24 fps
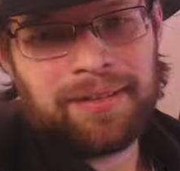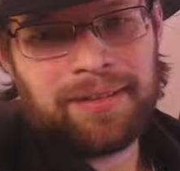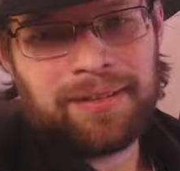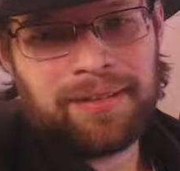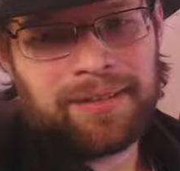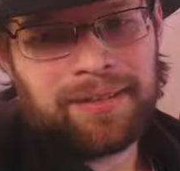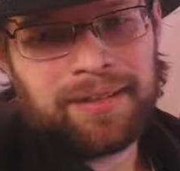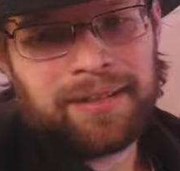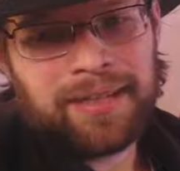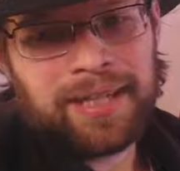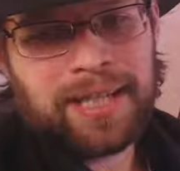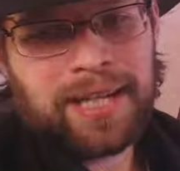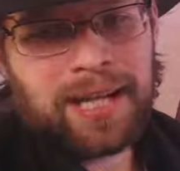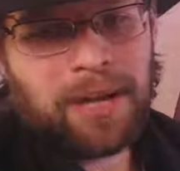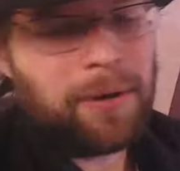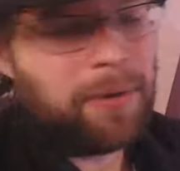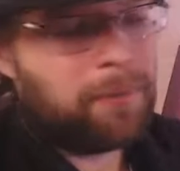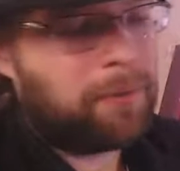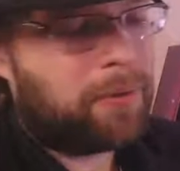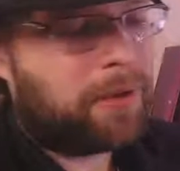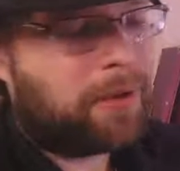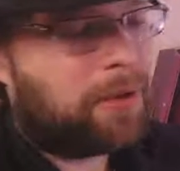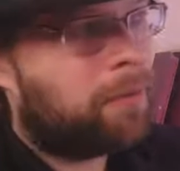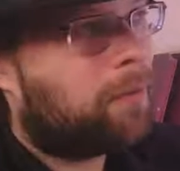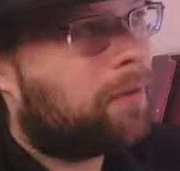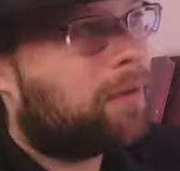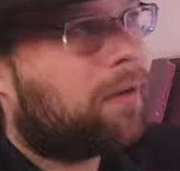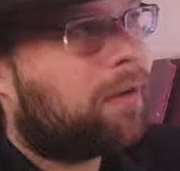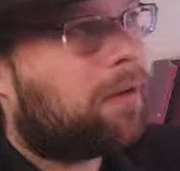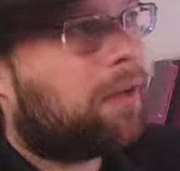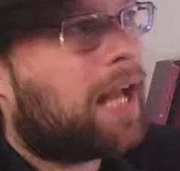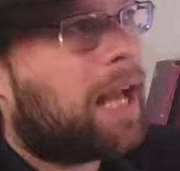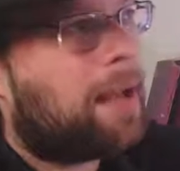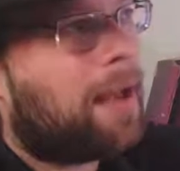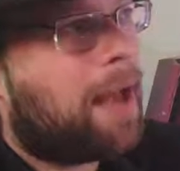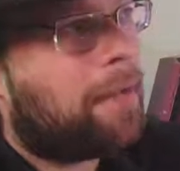You know what?
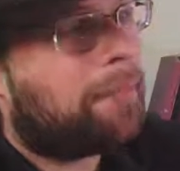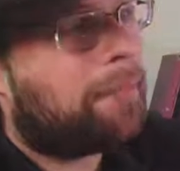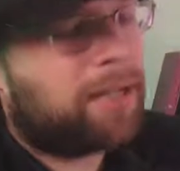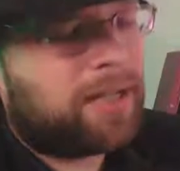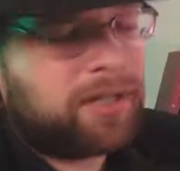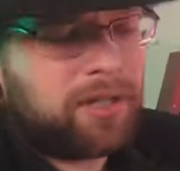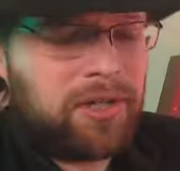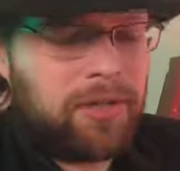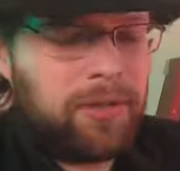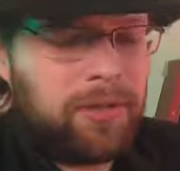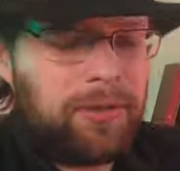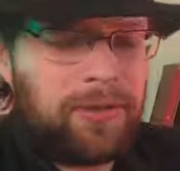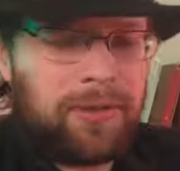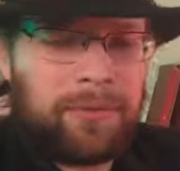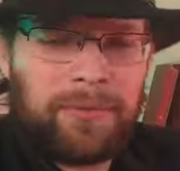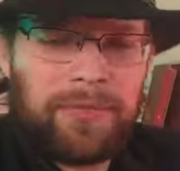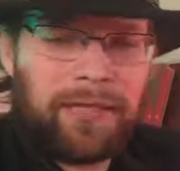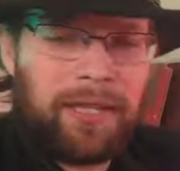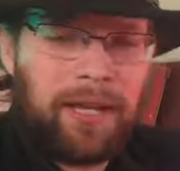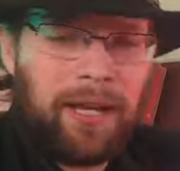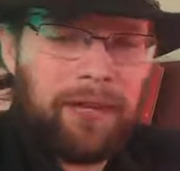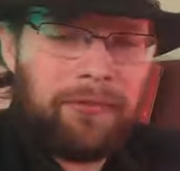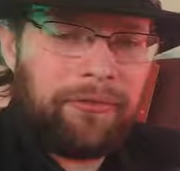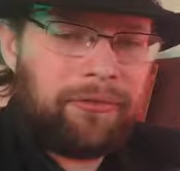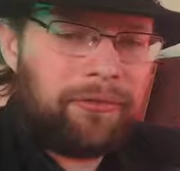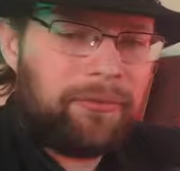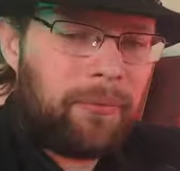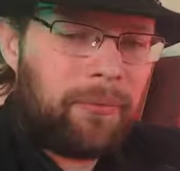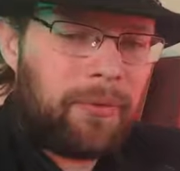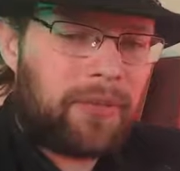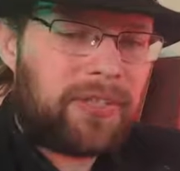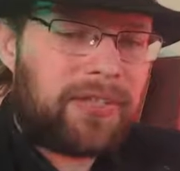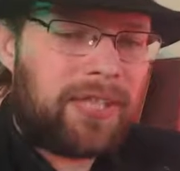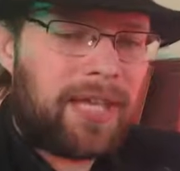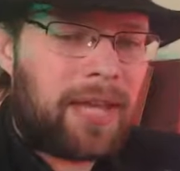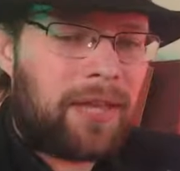I'm gonna shoot some stuff. We'll
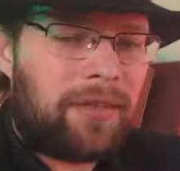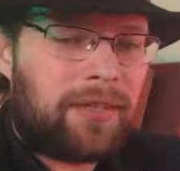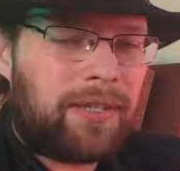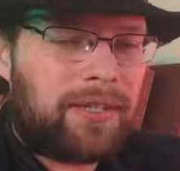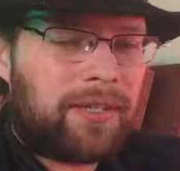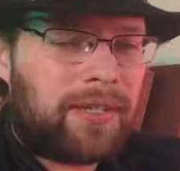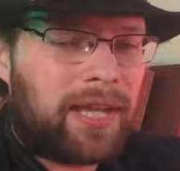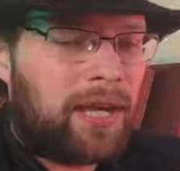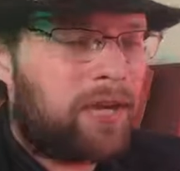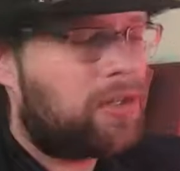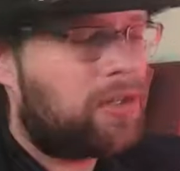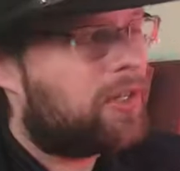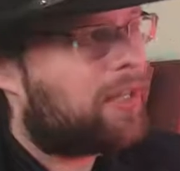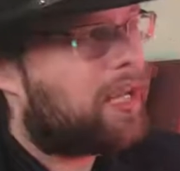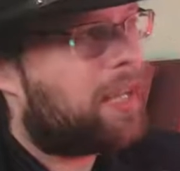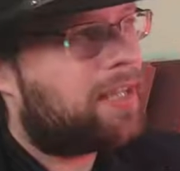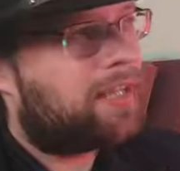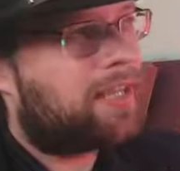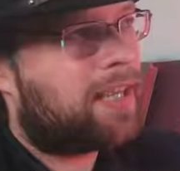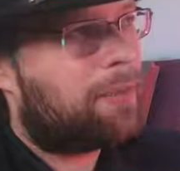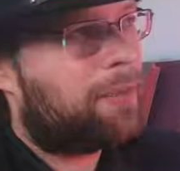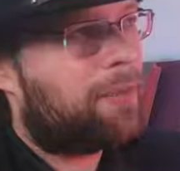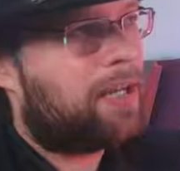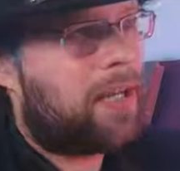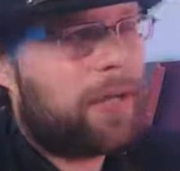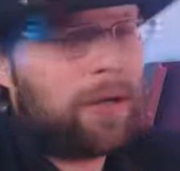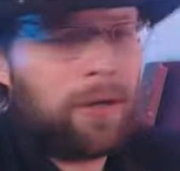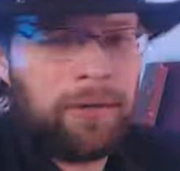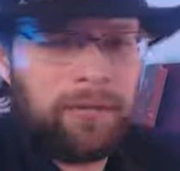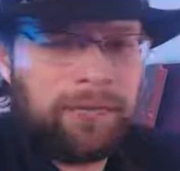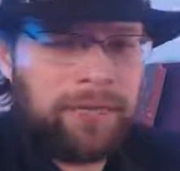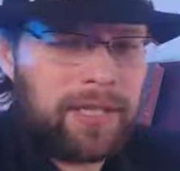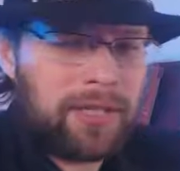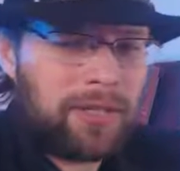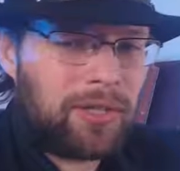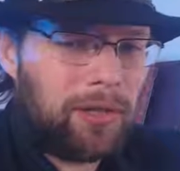see how this goes. You guys let me know if
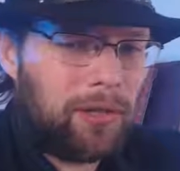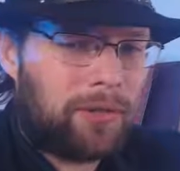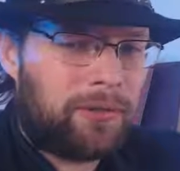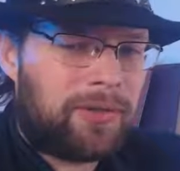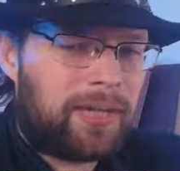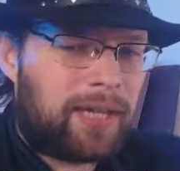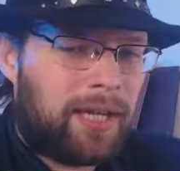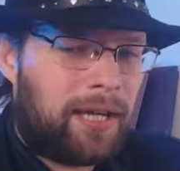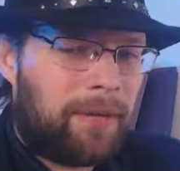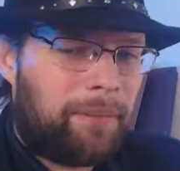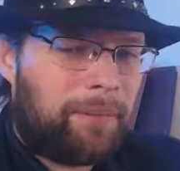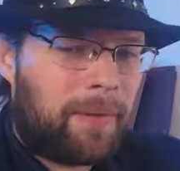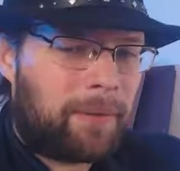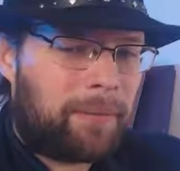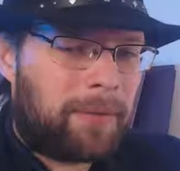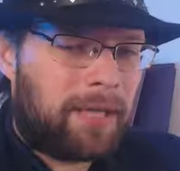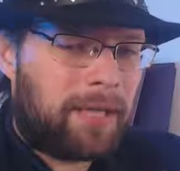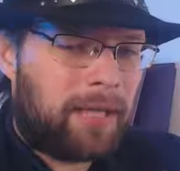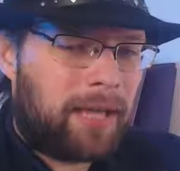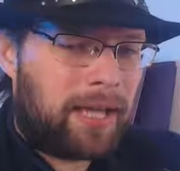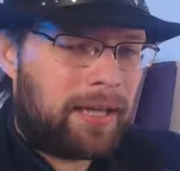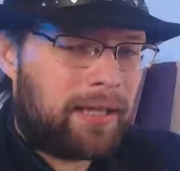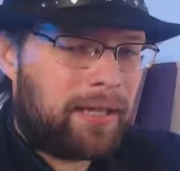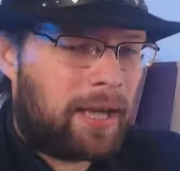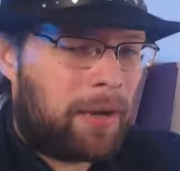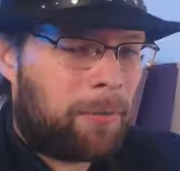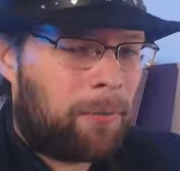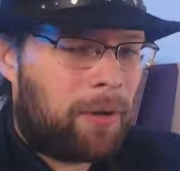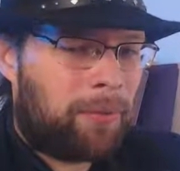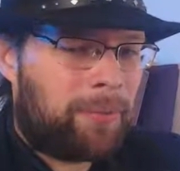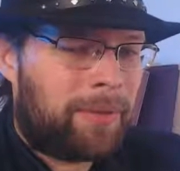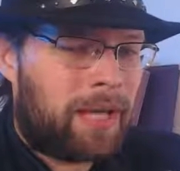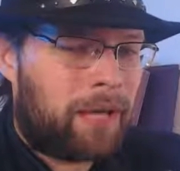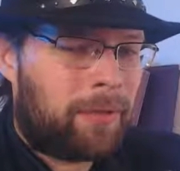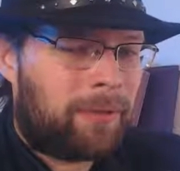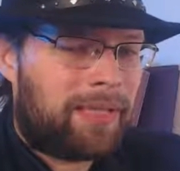this holds up. I won't
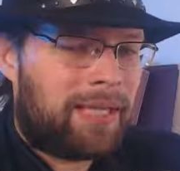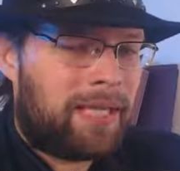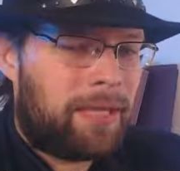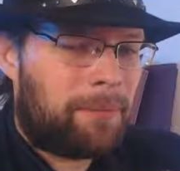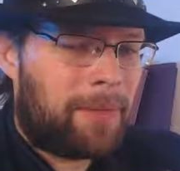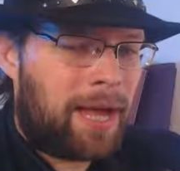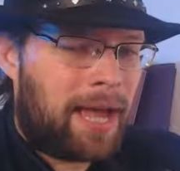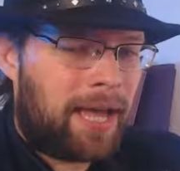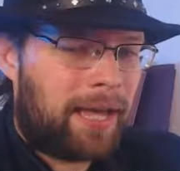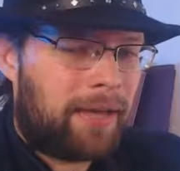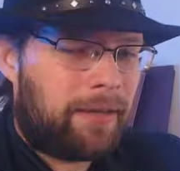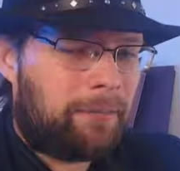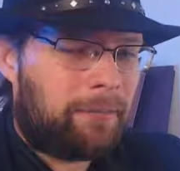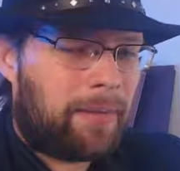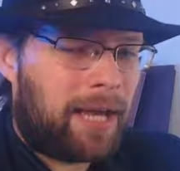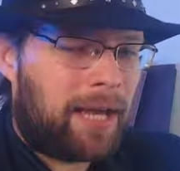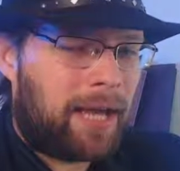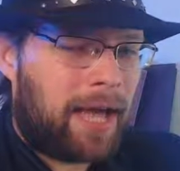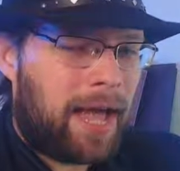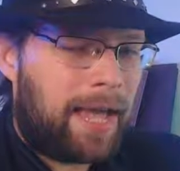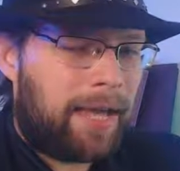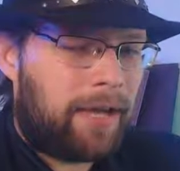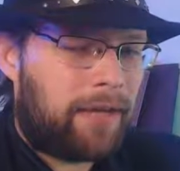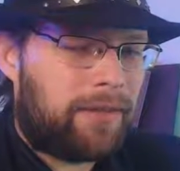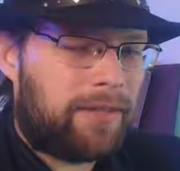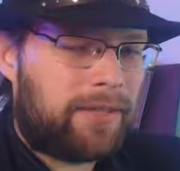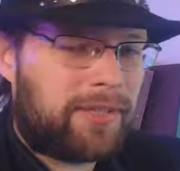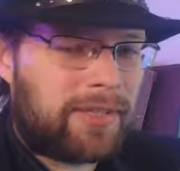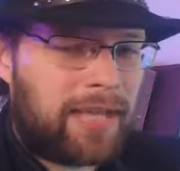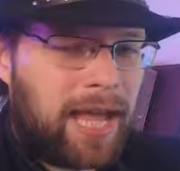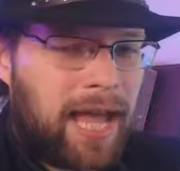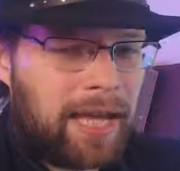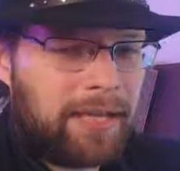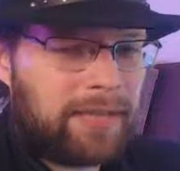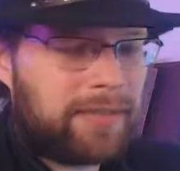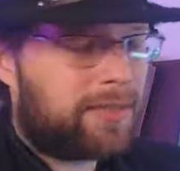be able to keep my eye on the
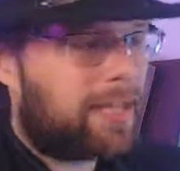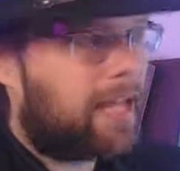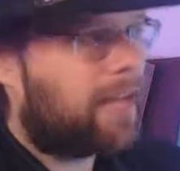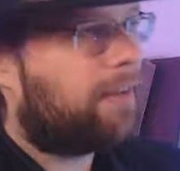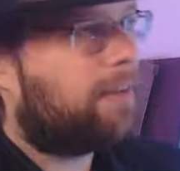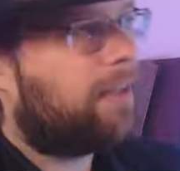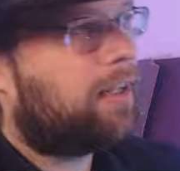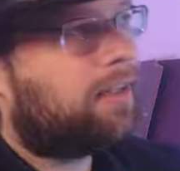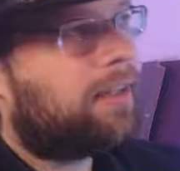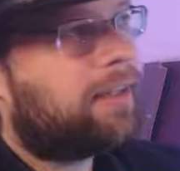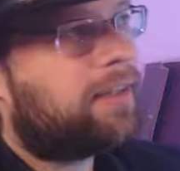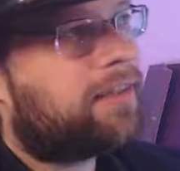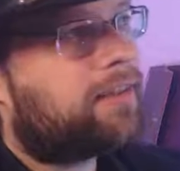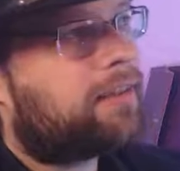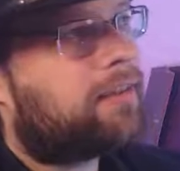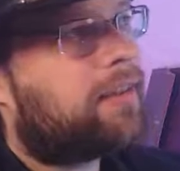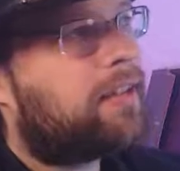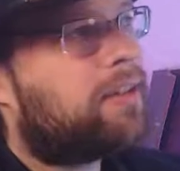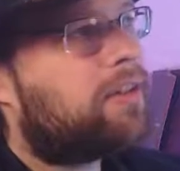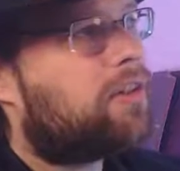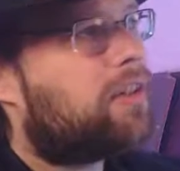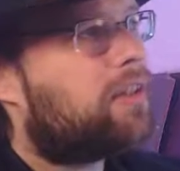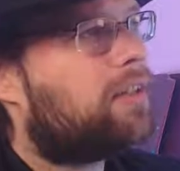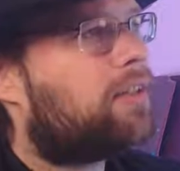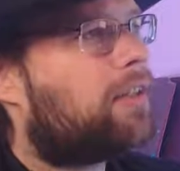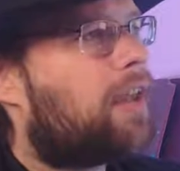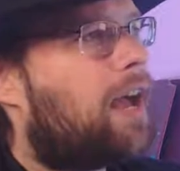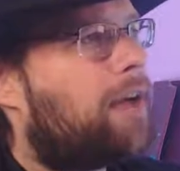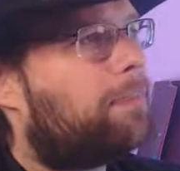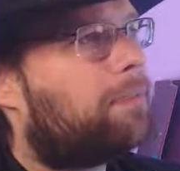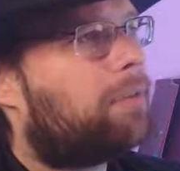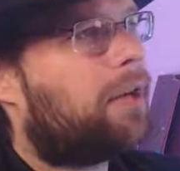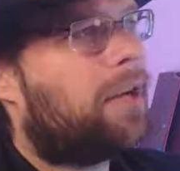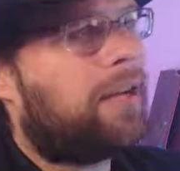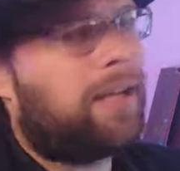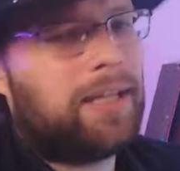status down there. Let's just hop
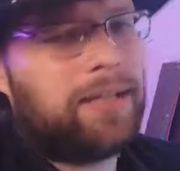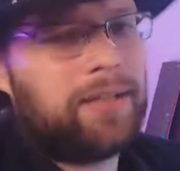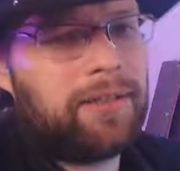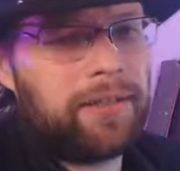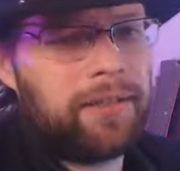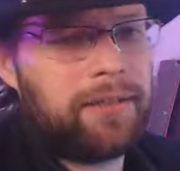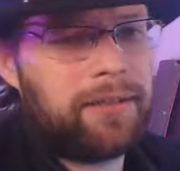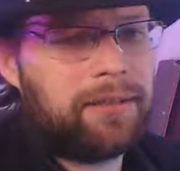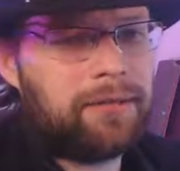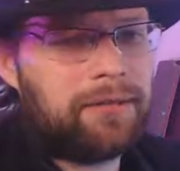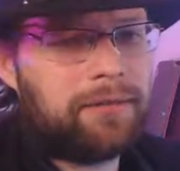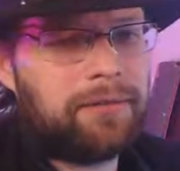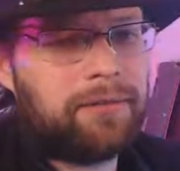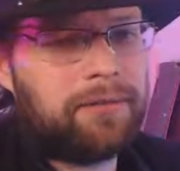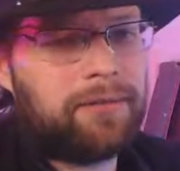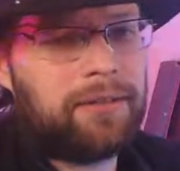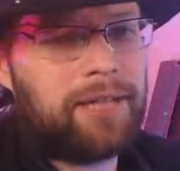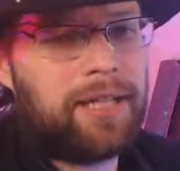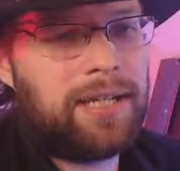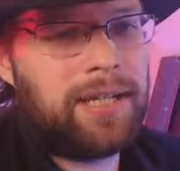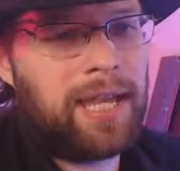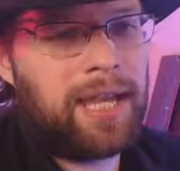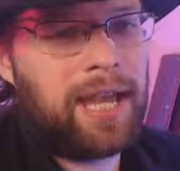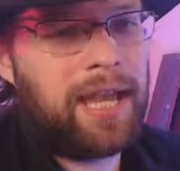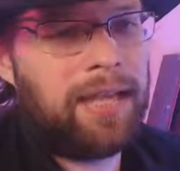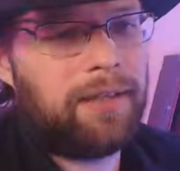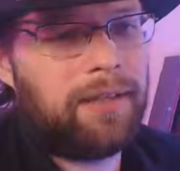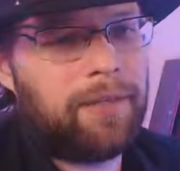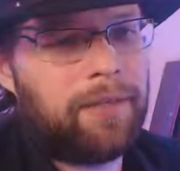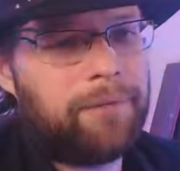right into Halo,